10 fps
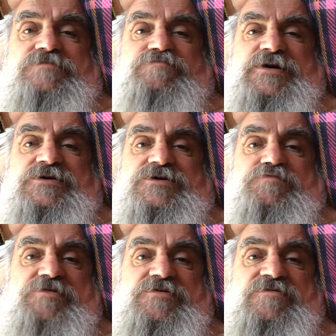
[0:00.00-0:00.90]
big
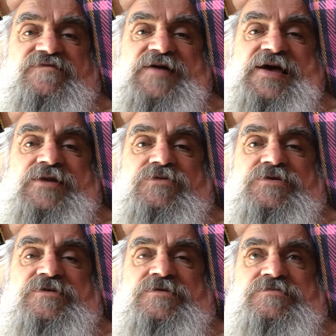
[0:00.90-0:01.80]
sprinter van with
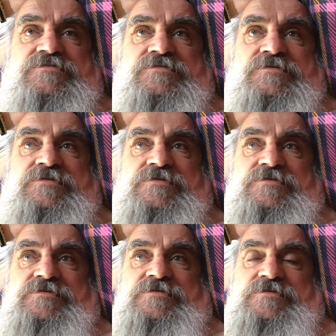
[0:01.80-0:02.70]
a
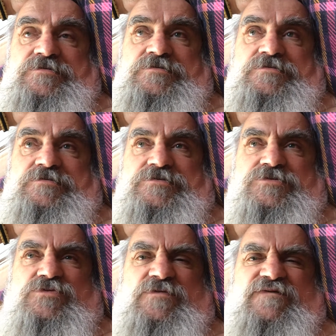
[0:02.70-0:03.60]

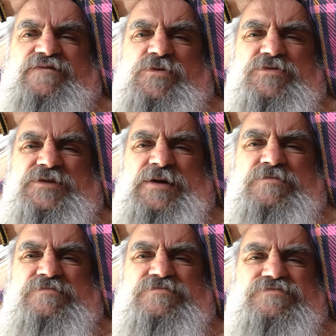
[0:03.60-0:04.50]
sort of fold
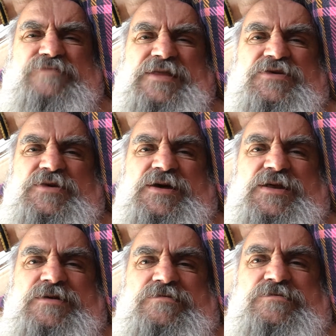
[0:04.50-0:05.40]
down bed thing in
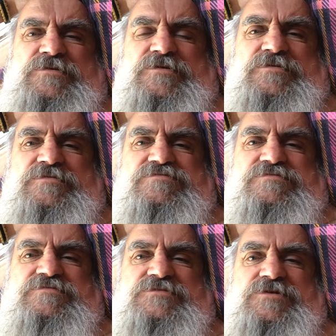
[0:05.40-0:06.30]
it. Like a, I
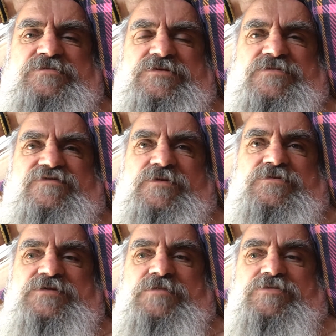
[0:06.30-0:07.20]
don't know, it just folds
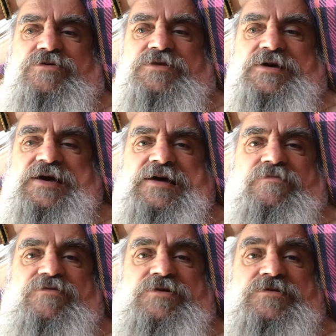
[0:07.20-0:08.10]
down behind the cab
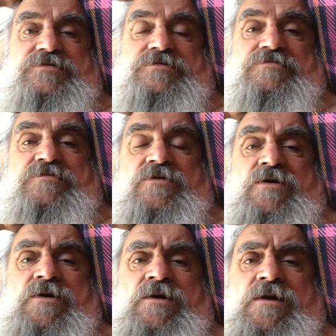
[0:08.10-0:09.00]
really, so
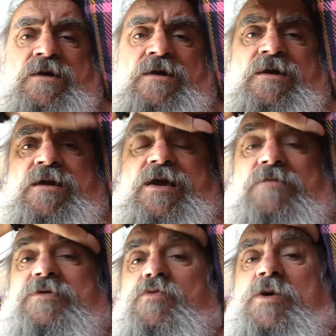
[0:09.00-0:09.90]
it'll
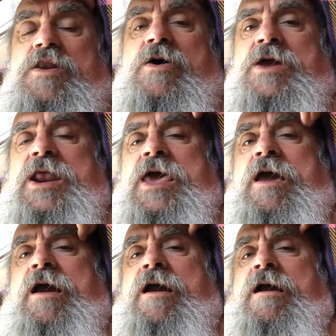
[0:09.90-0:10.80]
be one night in it.
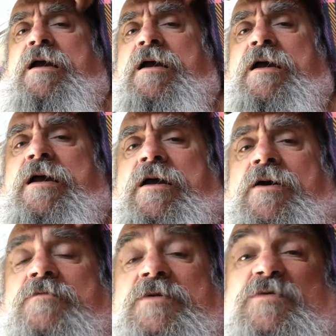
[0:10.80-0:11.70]

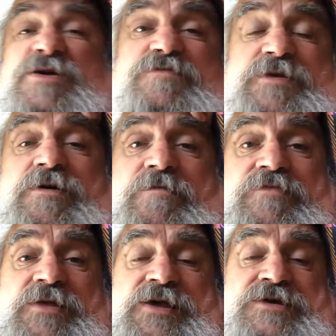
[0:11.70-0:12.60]
I mean, well, it's been up
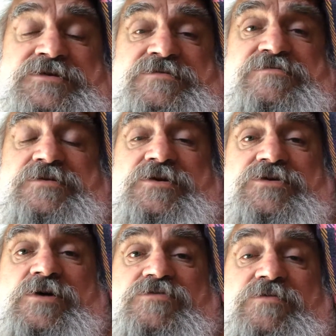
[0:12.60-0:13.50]
the last couple of
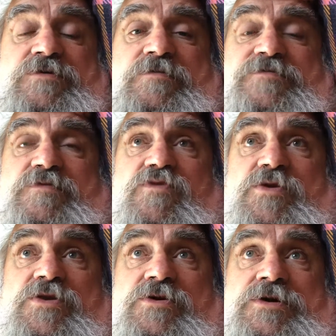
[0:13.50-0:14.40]
times I've been up, it's been one
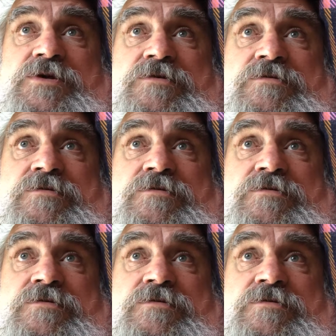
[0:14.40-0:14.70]
night in it.